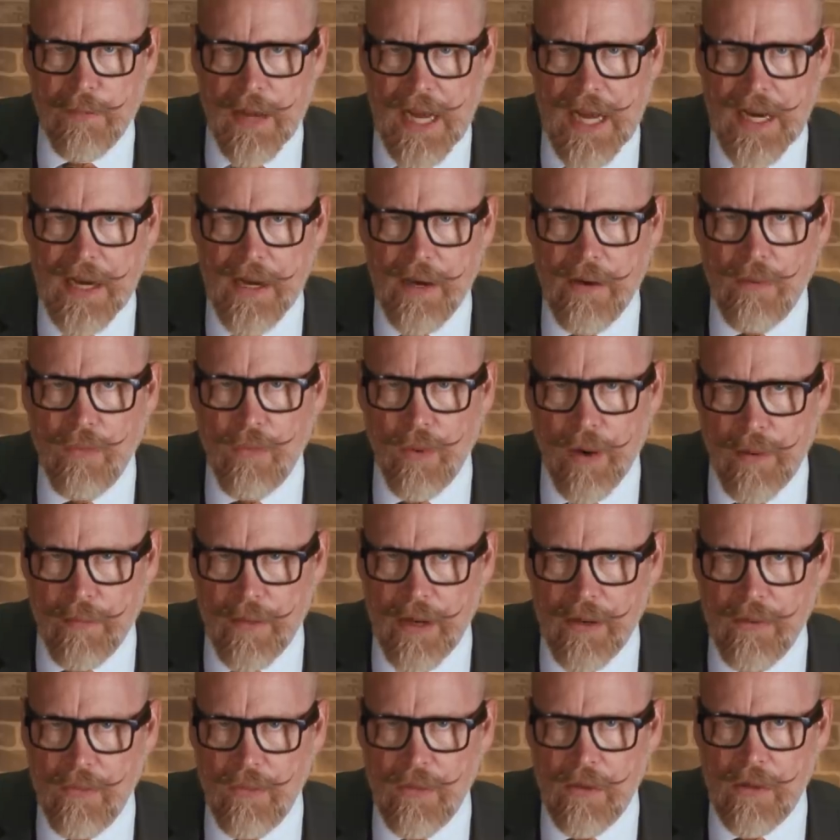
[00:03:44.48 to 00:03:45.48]
men and
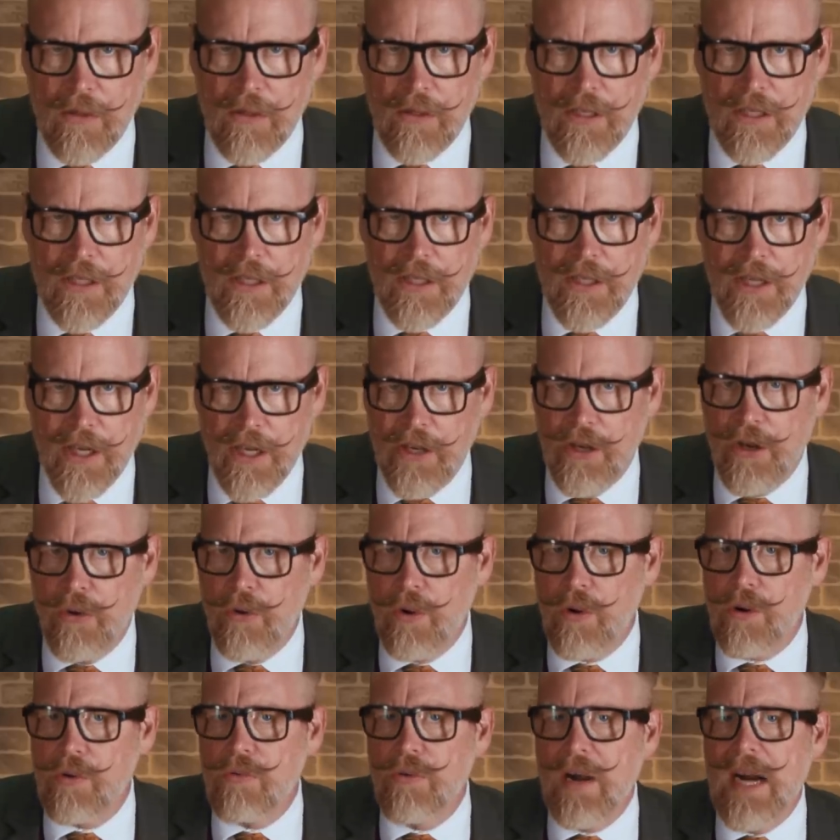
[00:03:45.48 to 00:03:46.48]
women will
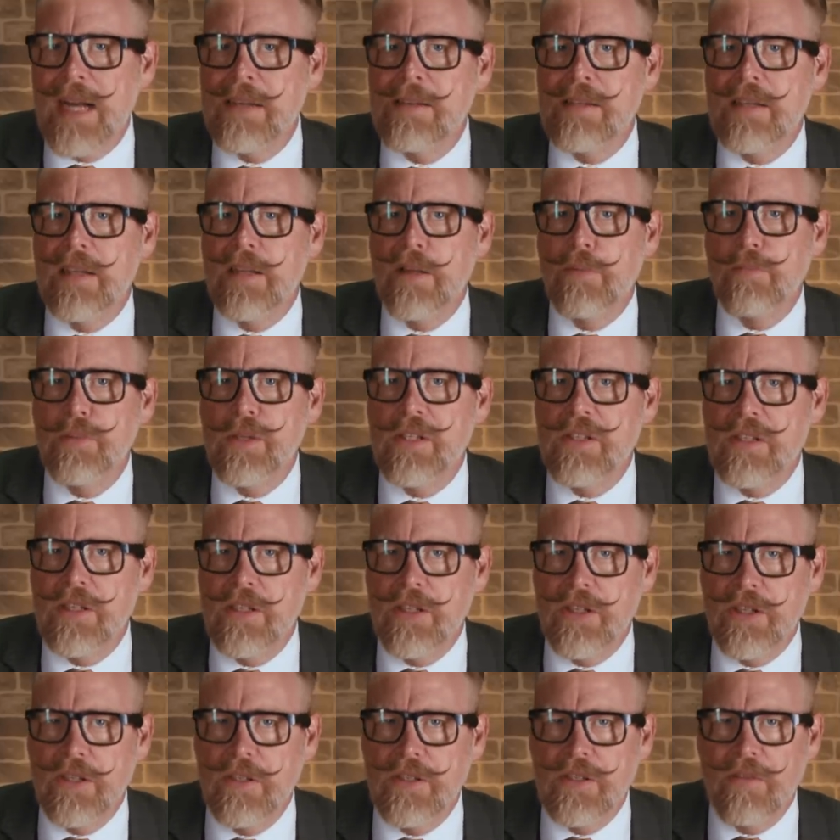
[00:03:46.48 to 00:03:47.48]
continue harassing the
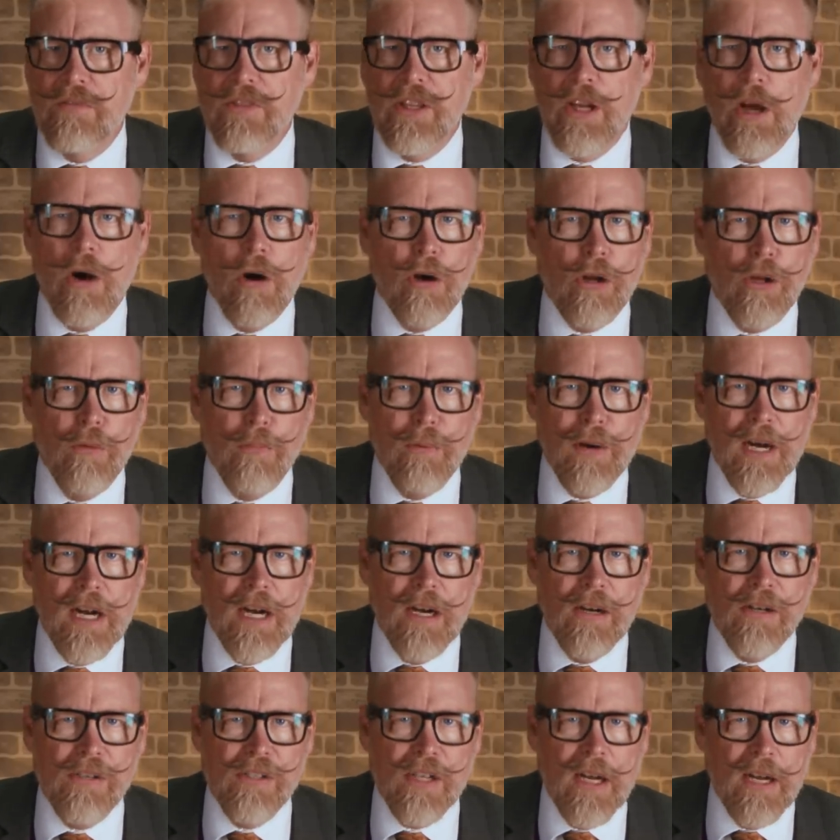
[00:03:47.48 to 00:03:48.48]
positions of the
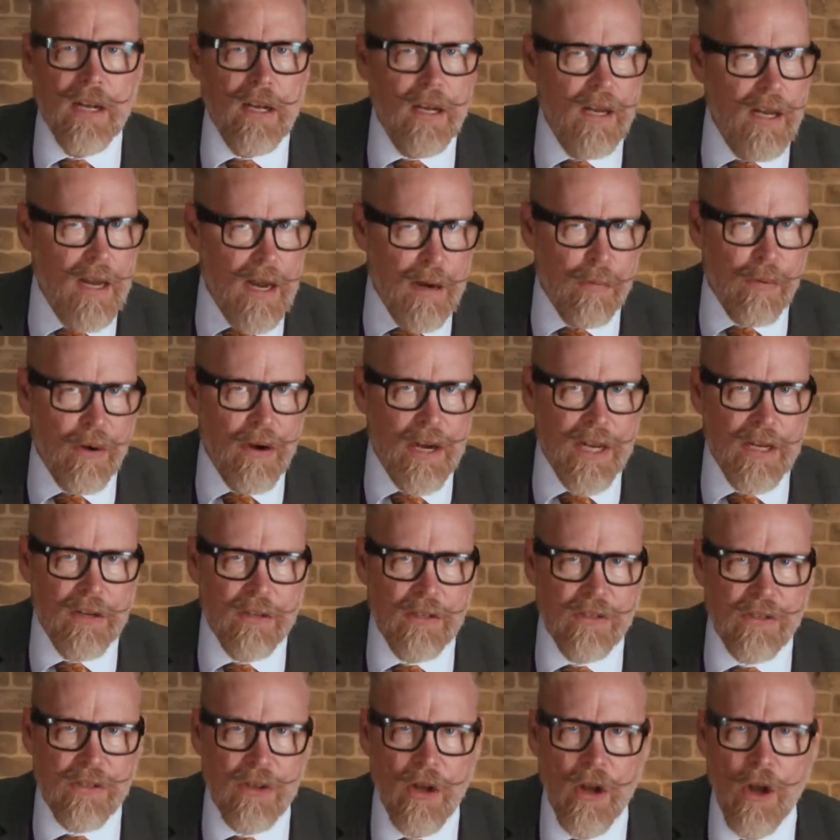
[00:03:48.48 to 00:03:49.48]
occupiers and
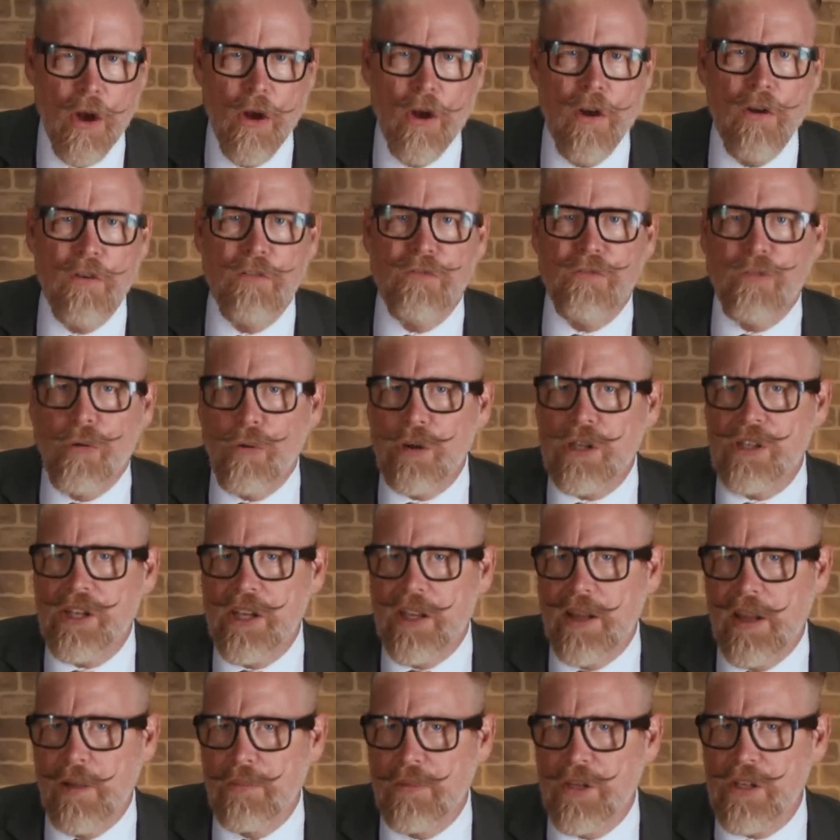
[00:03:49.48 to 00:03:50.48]
collaborators,
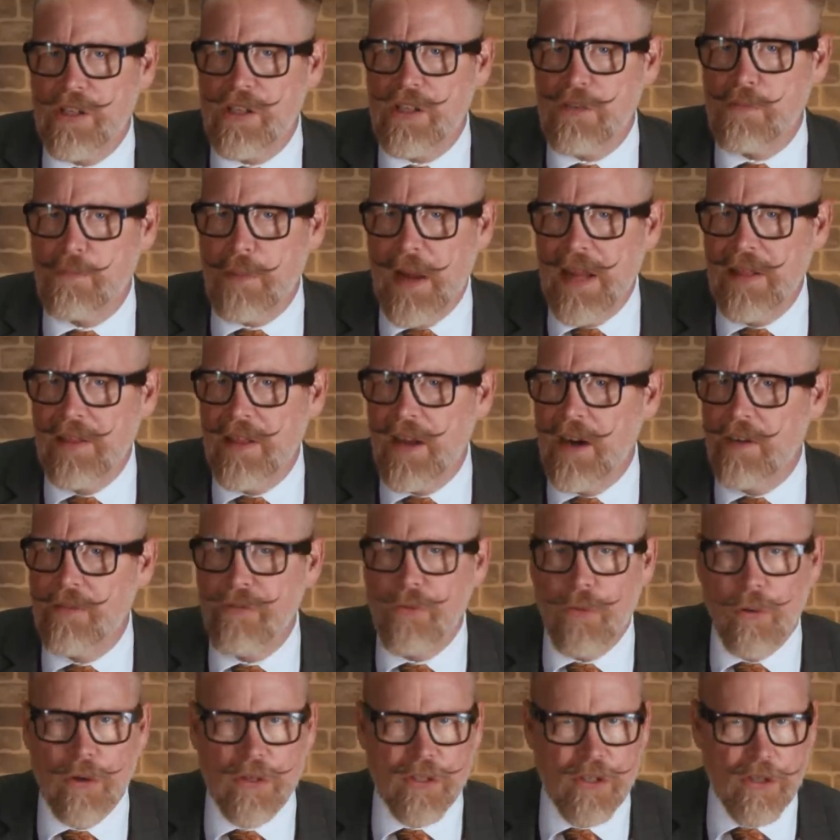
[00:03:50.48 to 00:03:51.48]
forcing them to spend their
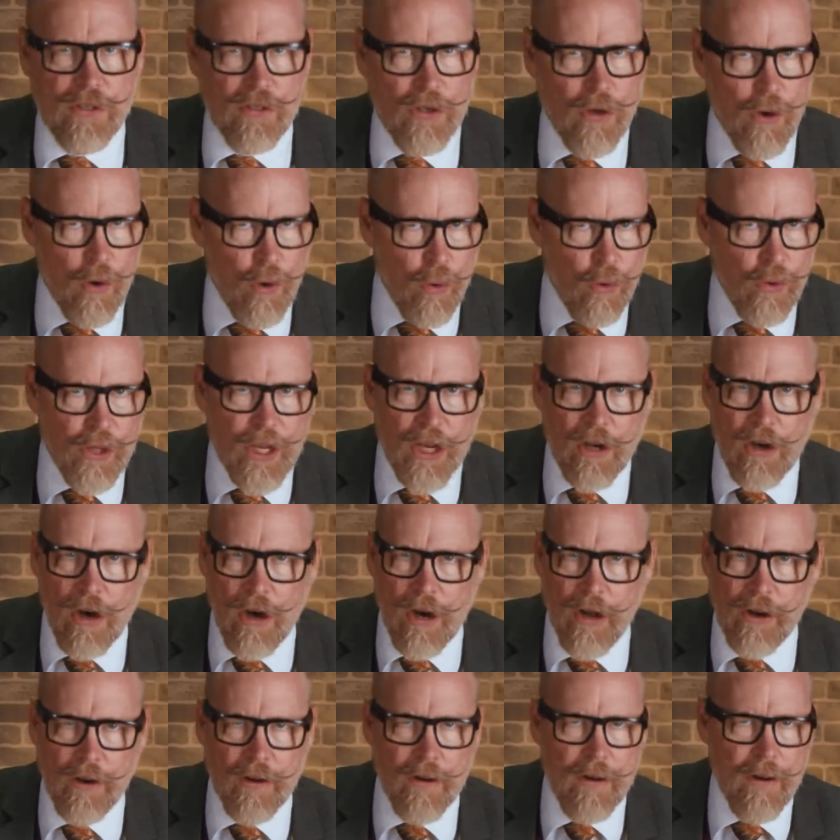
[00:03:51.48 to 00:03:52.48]
forces holding
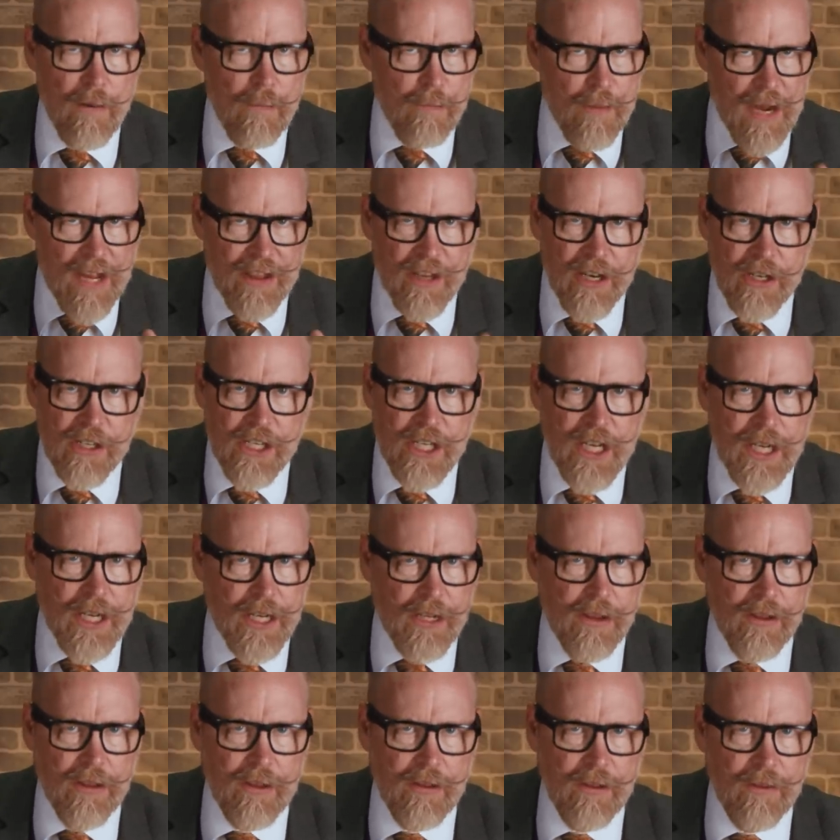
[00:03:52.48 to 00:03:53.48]
on by their
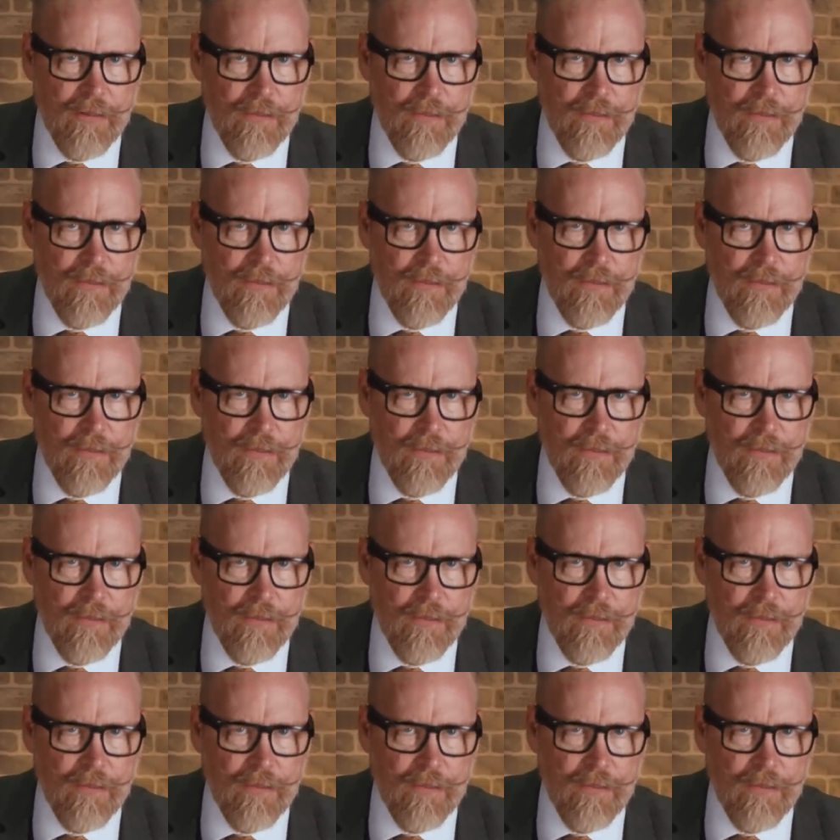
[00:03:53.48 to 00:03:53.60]
teeth.